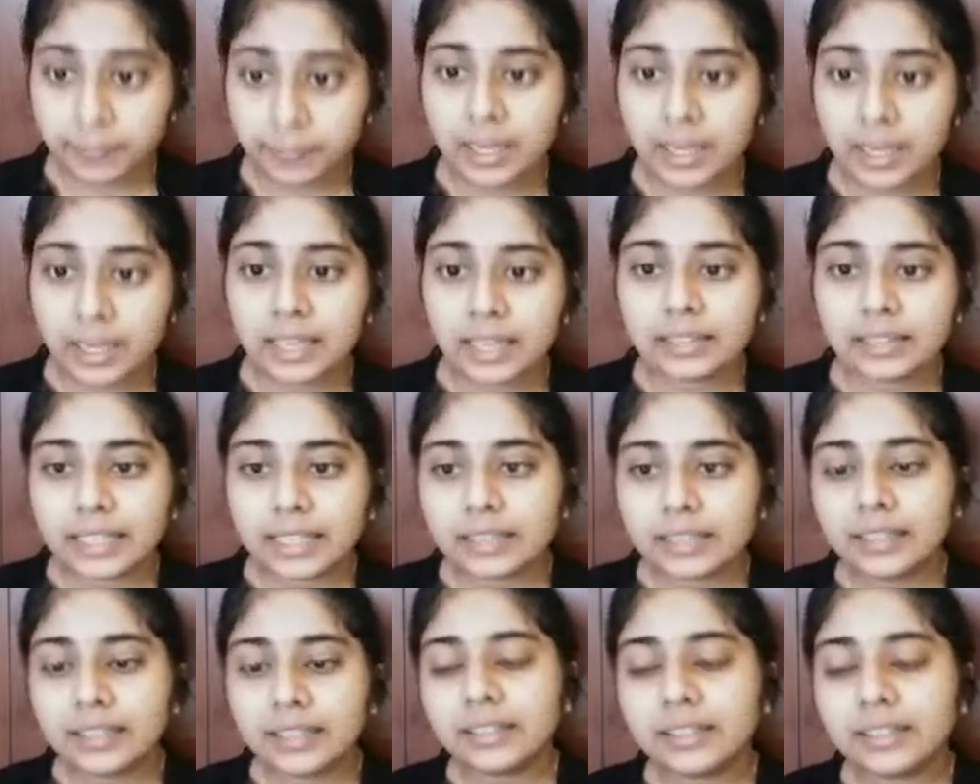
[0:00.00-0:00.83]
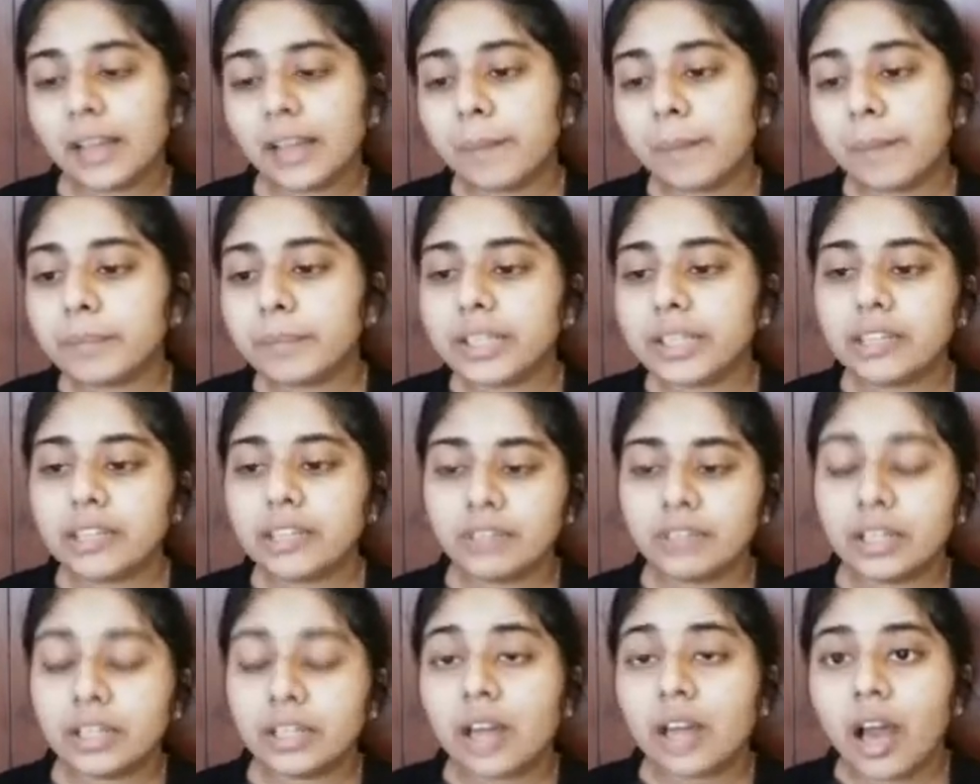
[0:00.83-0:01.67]
The Indian company
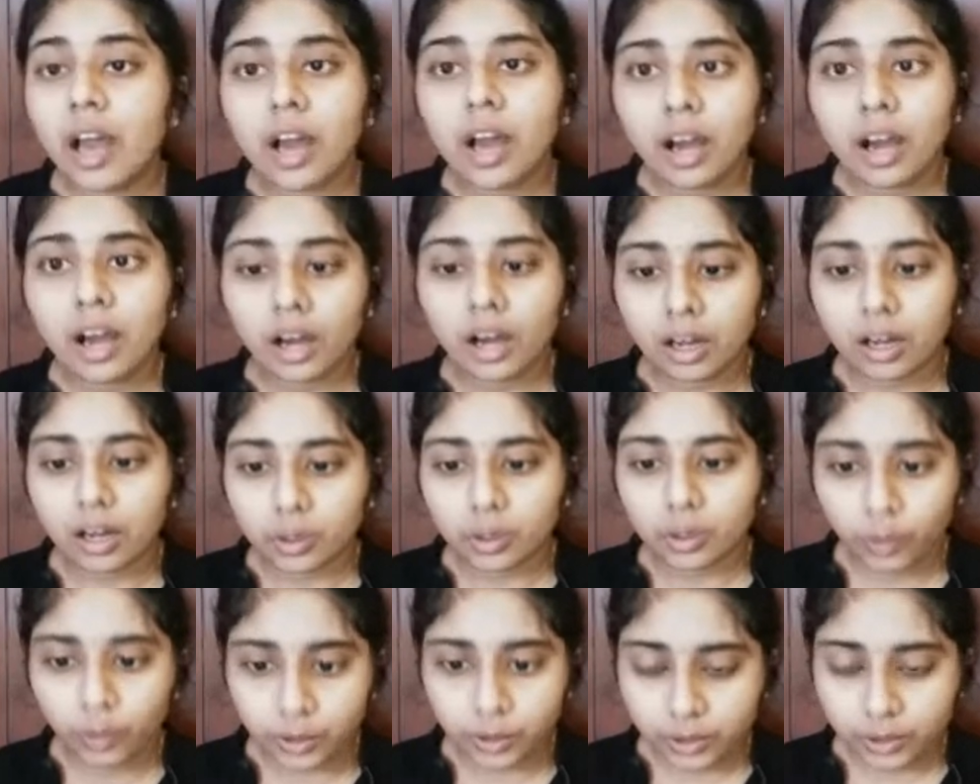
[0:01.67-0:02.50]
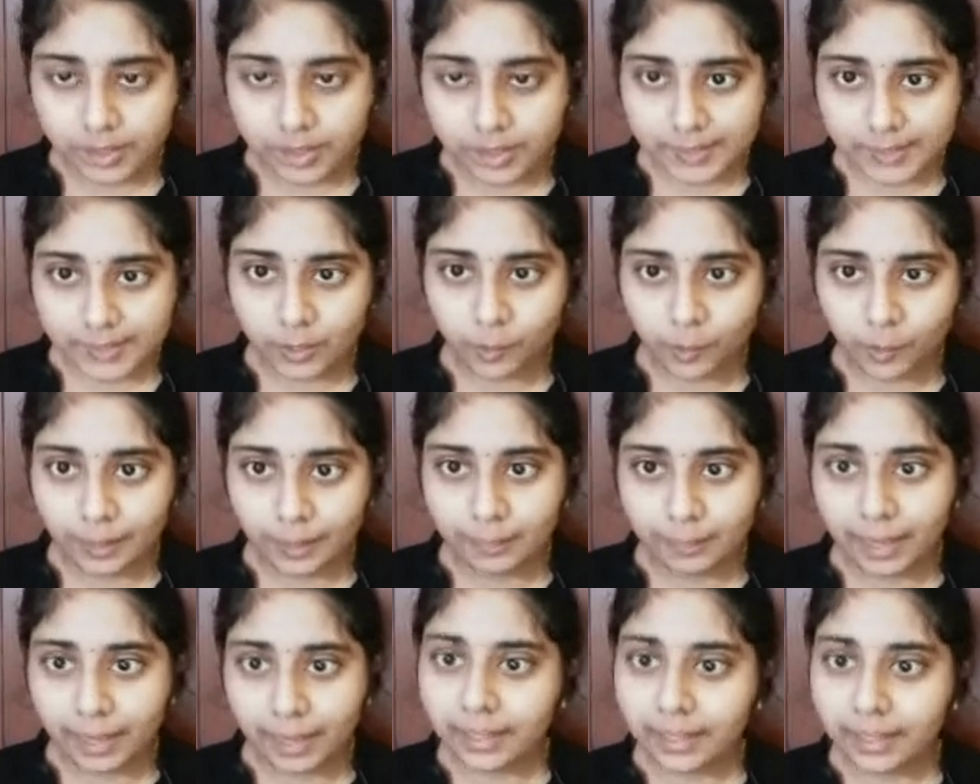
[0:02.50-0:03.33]
will go to this global bank
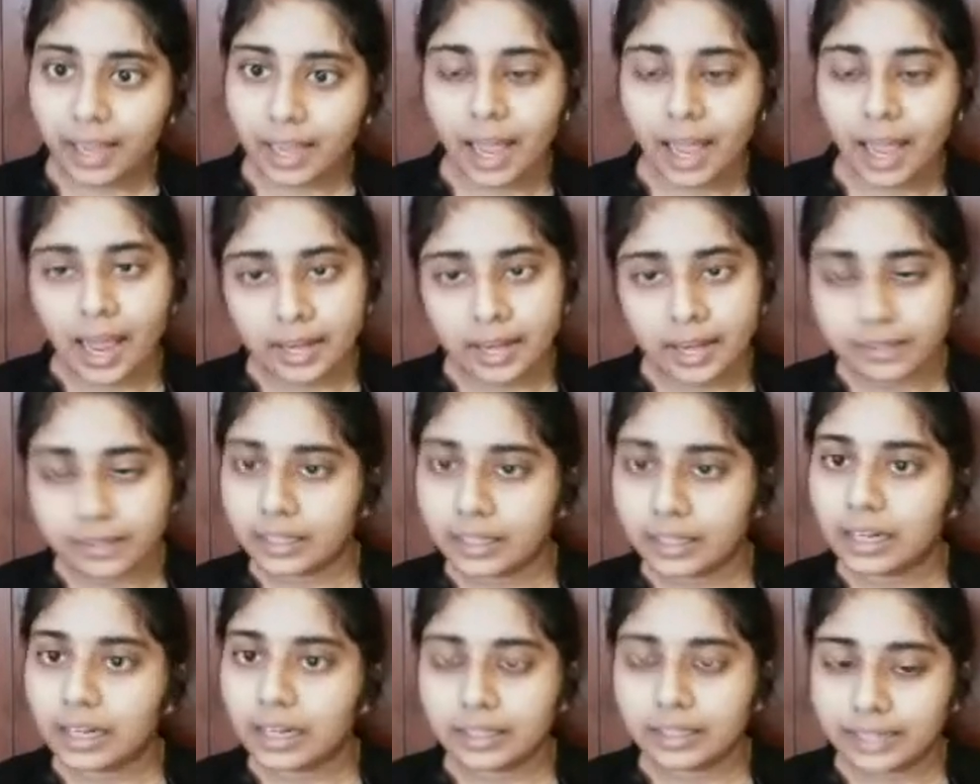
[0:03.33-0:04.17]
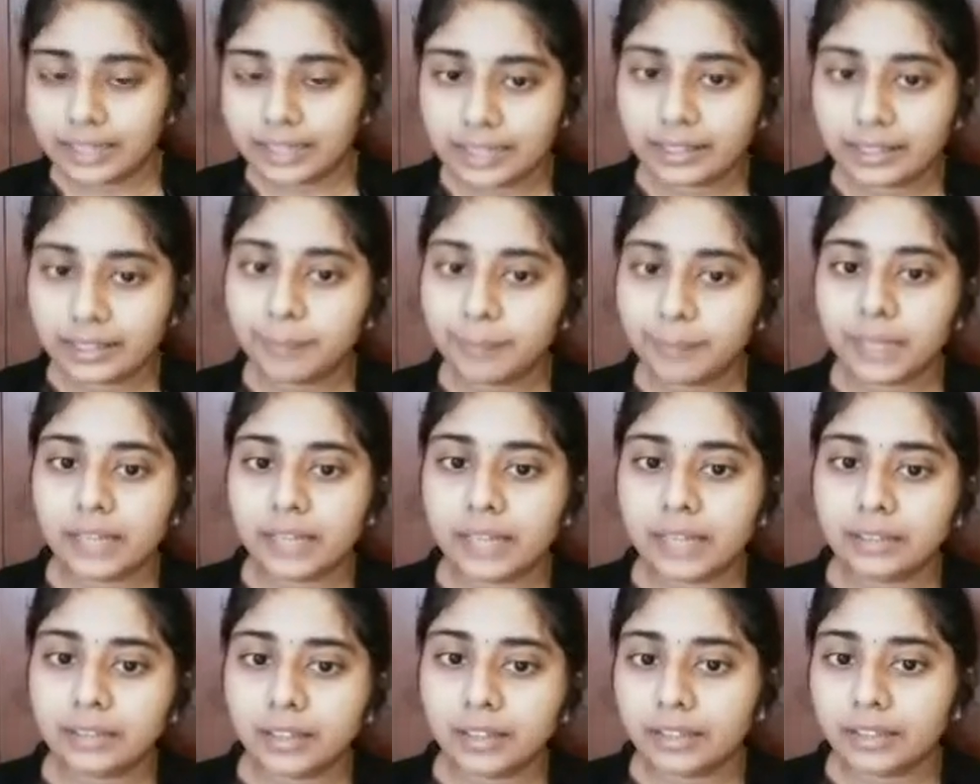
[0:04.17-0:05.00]
and tell them that
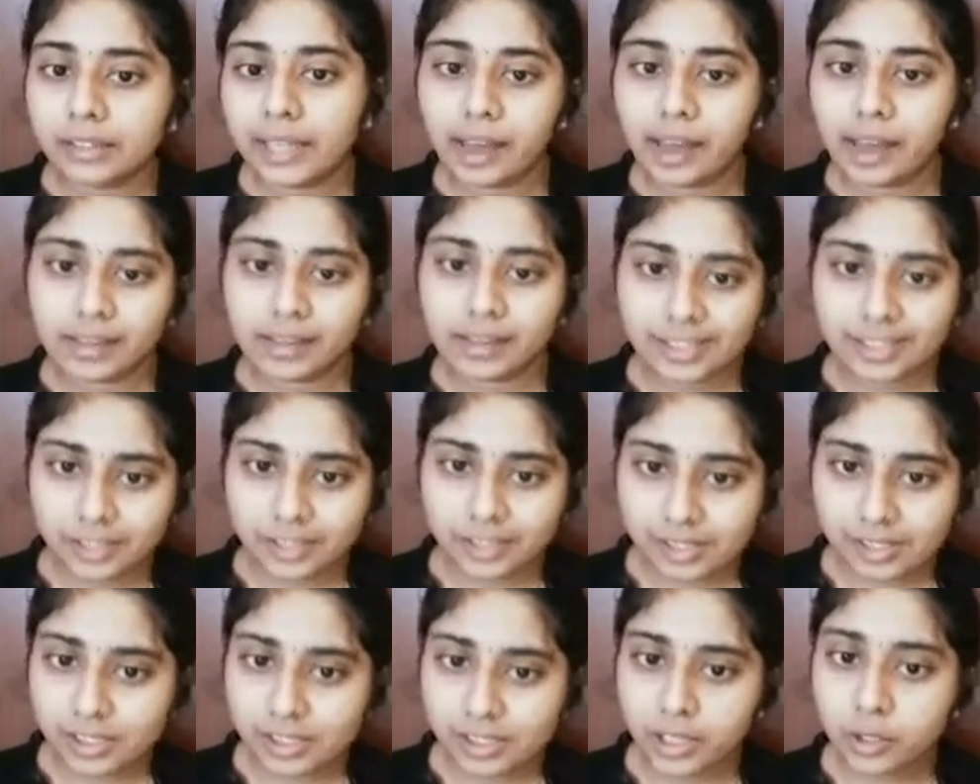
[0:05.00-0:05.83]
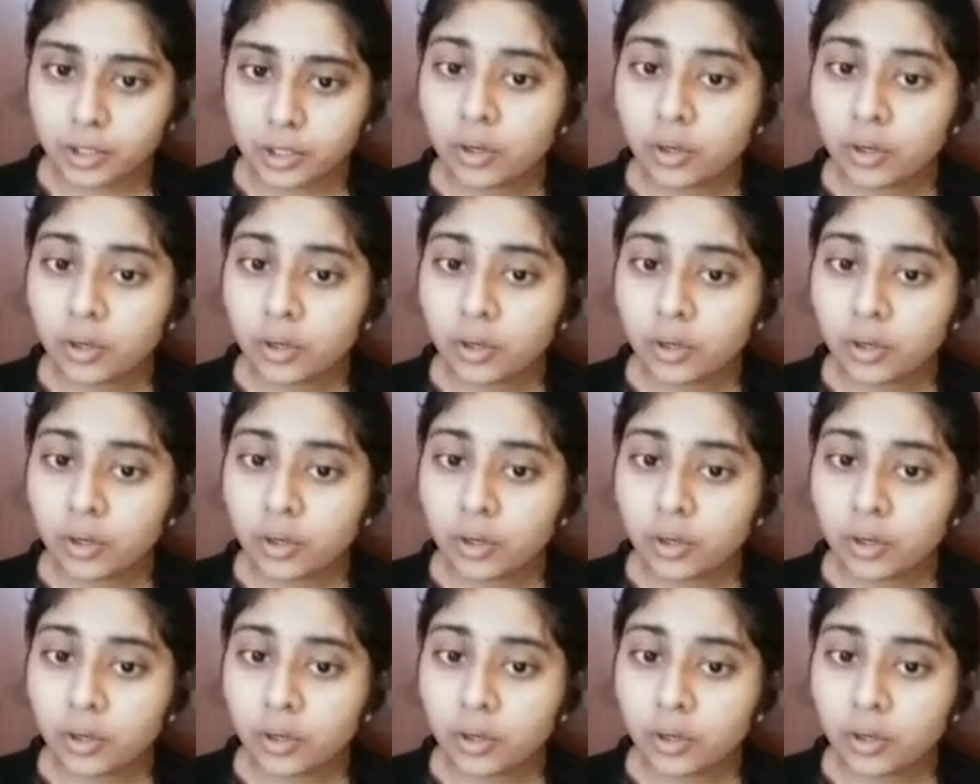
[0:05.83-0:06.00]
they are interested to